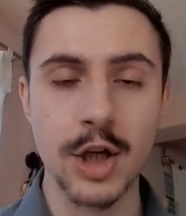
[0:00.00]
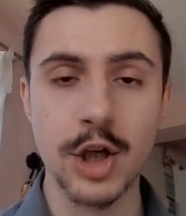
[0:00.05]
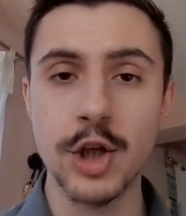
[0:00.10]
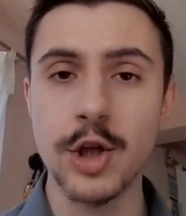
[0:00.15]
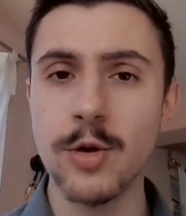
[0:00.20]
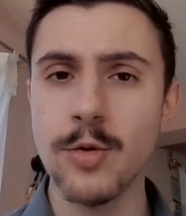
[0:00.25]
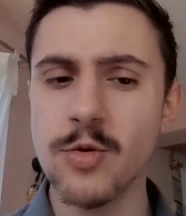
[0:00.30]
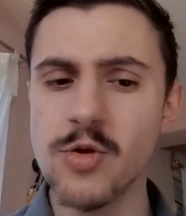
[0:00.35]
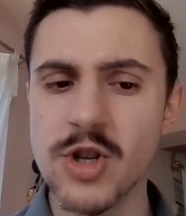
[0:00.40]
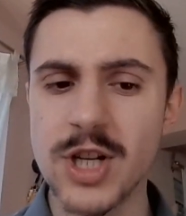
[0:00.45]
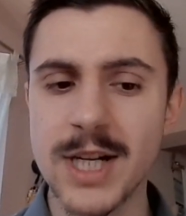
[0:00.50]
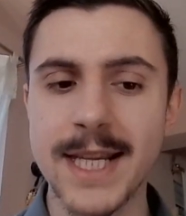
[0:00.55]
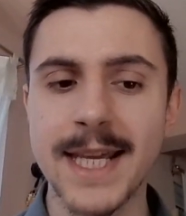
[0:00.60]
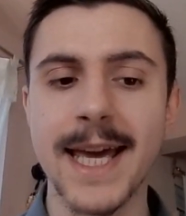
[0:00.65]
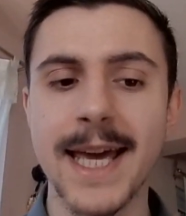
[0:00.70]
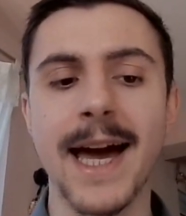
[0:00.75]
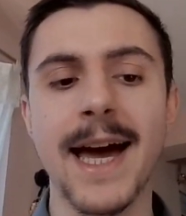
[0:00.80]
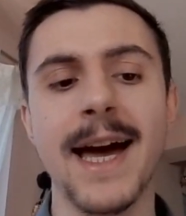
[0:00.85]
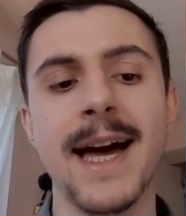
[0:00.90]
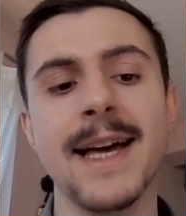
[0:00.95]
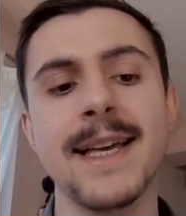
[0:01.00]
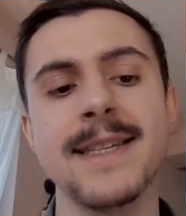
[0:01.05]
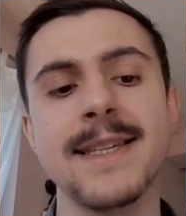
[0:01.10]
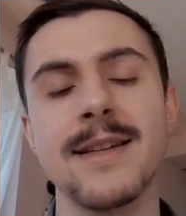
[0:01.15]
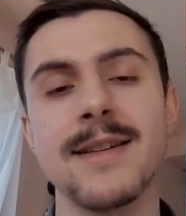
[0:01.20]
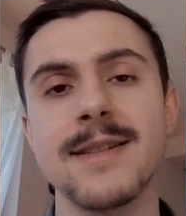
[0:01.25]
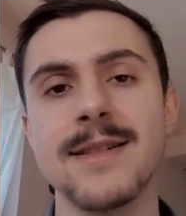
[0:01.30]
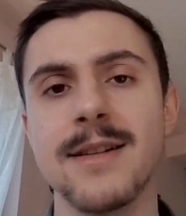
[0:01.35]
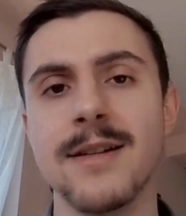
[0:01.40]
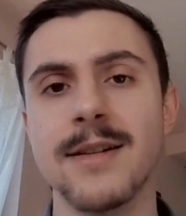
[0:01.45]
usually has
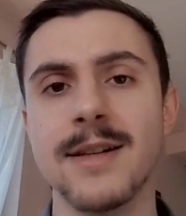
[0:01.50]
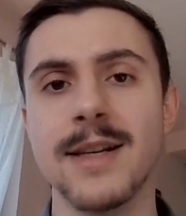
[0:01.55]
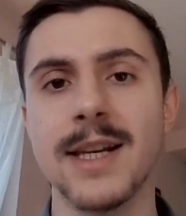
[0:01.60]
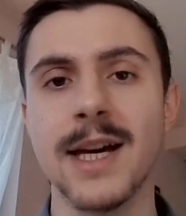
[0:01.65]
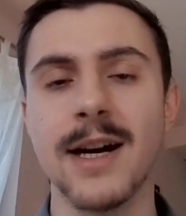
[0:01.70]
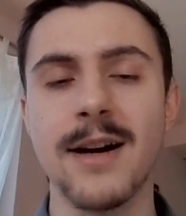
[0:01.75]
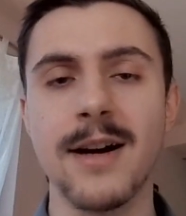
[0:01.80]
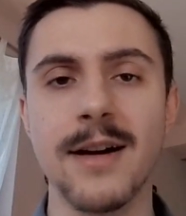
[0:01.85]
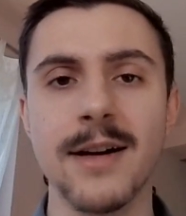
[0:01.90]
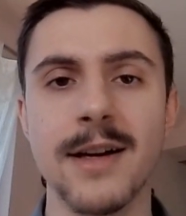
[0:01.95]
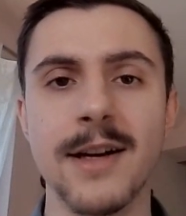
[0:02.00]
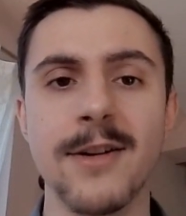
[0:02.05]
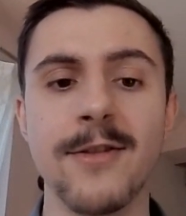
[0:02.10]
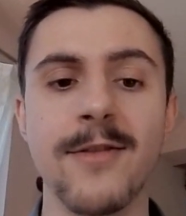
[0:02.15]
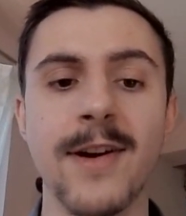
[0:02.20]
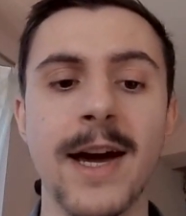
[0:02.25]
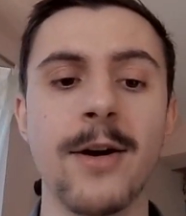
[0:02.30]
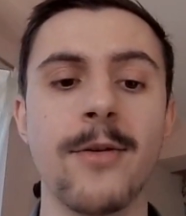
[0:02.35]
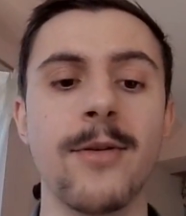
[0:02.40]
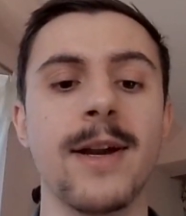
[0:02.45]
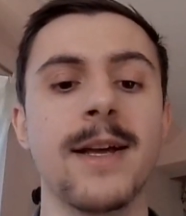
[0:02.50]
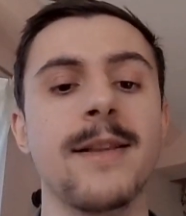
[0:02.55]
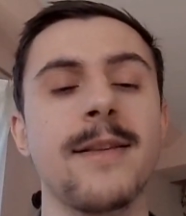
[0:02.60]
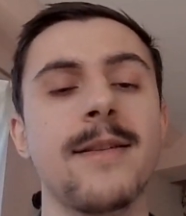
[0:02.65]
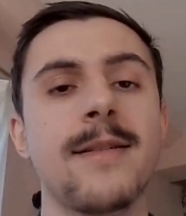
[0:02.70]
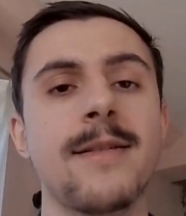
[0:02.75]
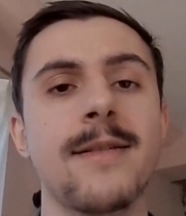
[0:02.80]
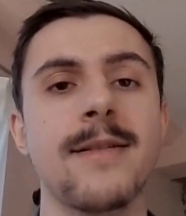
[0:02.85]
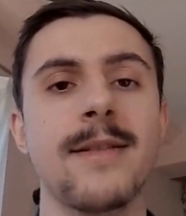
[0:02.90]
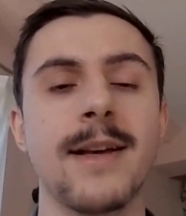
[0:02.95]
a slightly higher
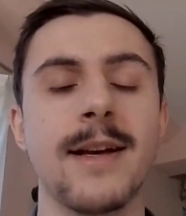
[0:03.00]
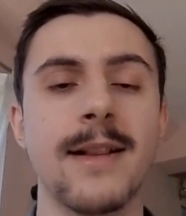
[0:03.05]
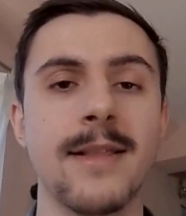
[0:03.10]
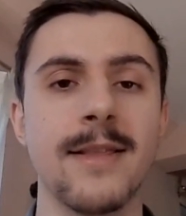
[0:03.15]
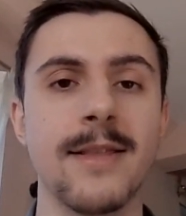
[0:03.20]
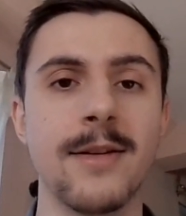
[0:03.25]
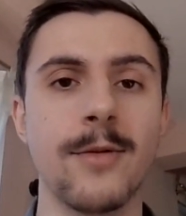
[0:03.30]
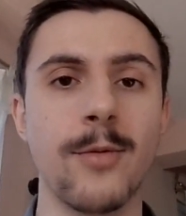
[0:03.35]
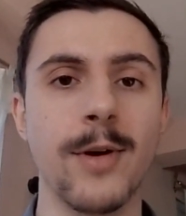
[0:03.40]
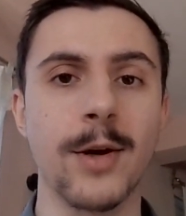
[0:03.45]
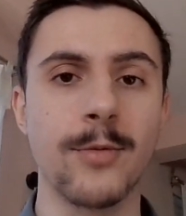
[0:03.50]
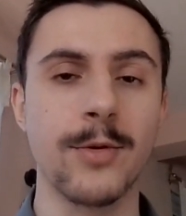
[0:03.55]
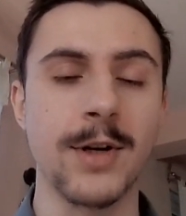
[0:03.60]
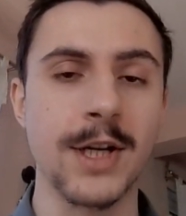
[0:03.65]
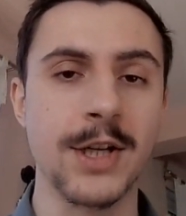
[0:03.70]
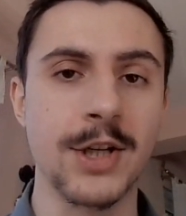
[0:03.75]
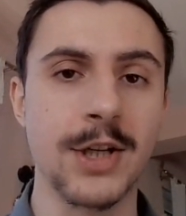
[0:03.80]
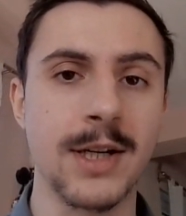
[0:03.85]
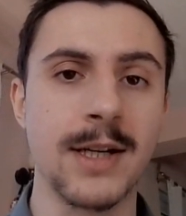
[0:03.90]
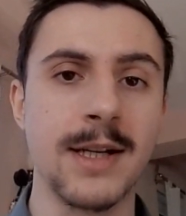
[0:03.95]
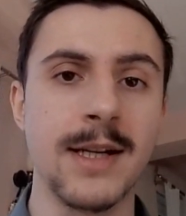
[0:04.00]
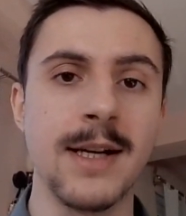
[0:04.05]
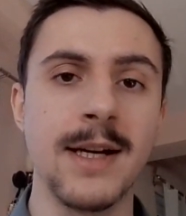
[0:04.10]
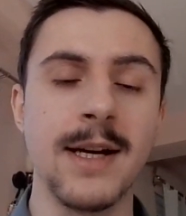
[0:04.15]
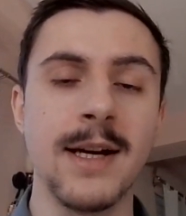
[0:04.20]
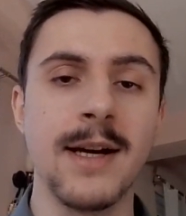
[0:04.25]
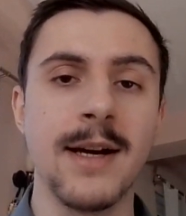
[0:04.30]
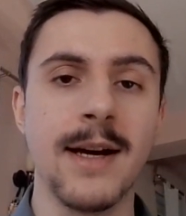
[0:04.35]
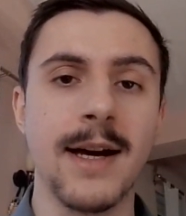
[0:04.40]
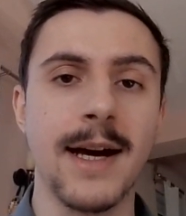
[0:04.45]
variance than the regression
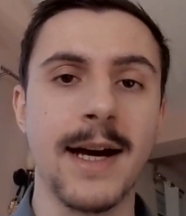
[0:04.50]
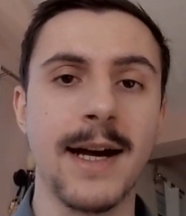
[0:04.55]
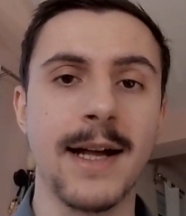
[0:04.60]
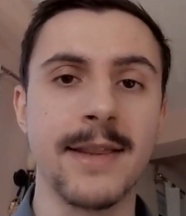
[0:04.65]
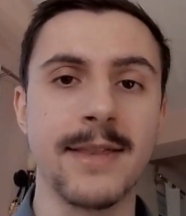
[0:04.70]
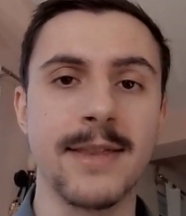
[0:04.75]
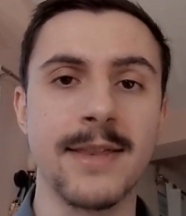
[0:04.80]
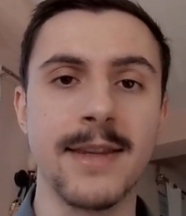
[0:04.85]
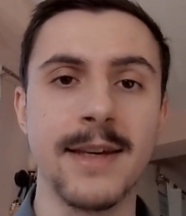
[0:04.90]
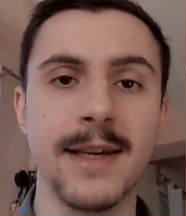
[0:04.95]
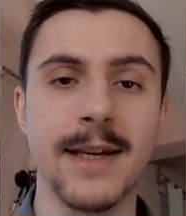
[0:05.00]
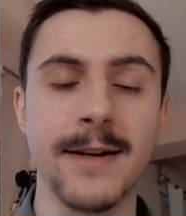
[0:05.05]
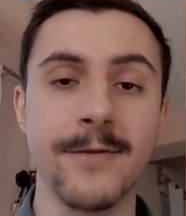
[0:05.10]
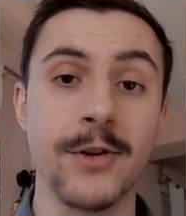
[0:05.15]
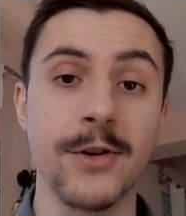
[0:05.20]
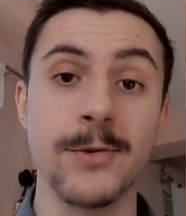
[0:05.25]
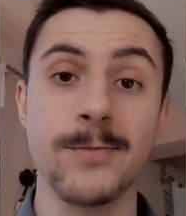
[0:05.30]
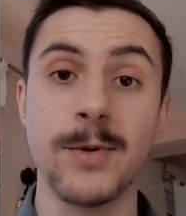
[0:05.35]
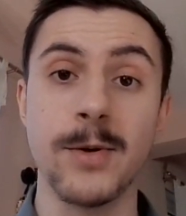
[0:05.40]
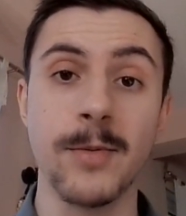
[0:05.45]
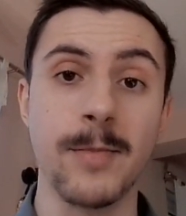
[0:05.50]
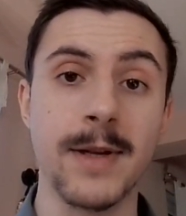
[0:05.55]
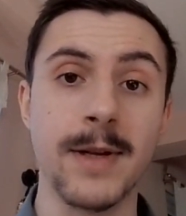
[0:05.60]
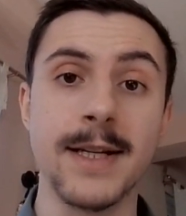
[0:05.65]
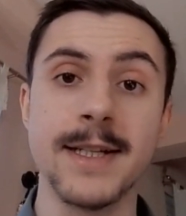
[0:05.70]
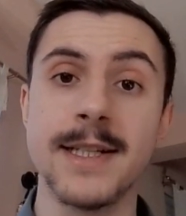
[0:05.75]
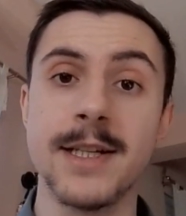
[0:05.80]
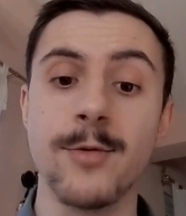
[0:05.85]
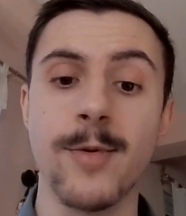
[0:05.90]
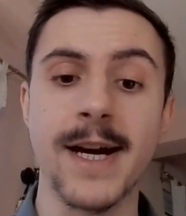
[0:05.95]
and the inverse
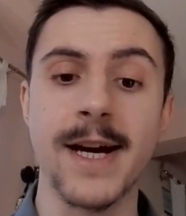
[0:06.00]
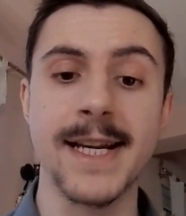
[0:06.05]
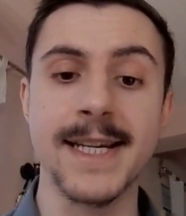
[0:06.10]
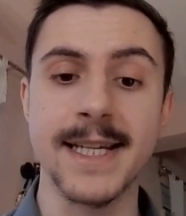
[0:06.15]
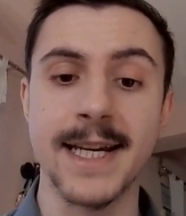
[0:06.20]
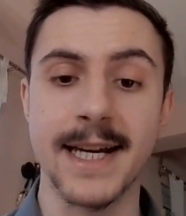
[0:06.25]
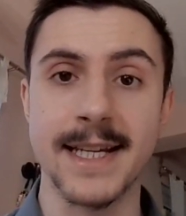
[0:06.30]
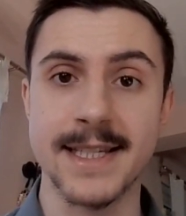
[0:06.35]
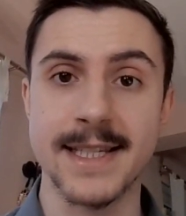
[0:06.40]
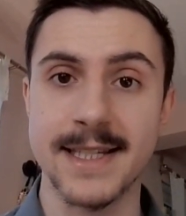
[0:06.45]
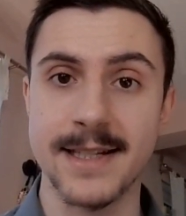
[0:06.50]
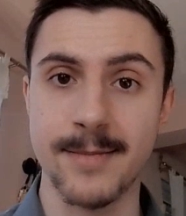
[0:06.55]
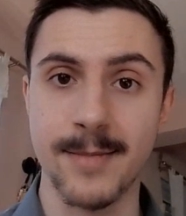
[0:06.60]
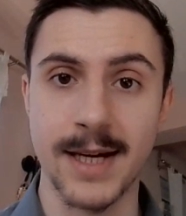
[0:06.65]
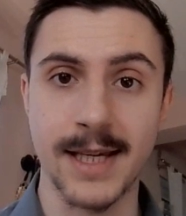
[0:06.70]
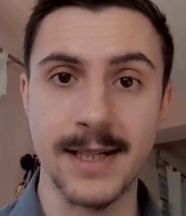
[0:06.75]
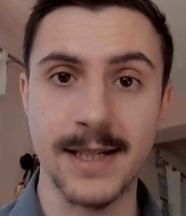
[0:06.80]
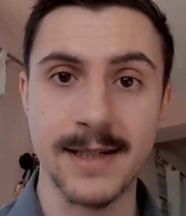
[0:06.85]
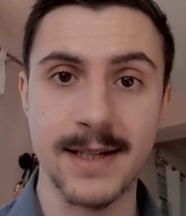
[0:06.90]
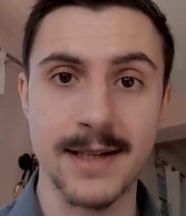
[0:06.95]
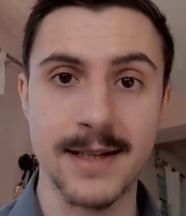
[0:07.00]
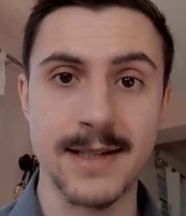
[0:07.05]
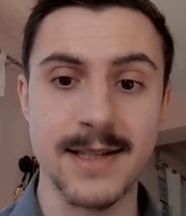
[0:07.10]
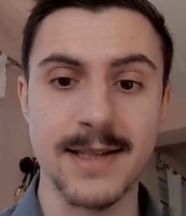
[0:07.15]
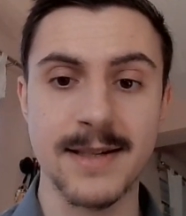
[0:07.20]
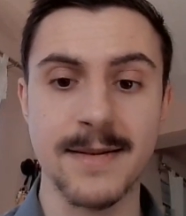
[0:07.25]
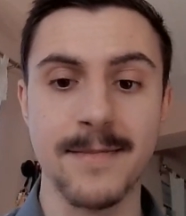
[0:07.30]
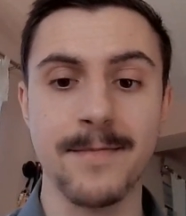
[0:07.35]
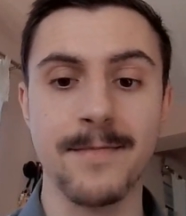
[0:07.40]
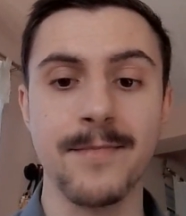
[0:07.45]
probability weighting
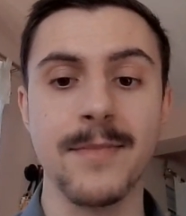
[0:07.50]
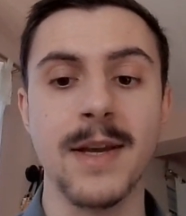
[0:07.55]
estimators.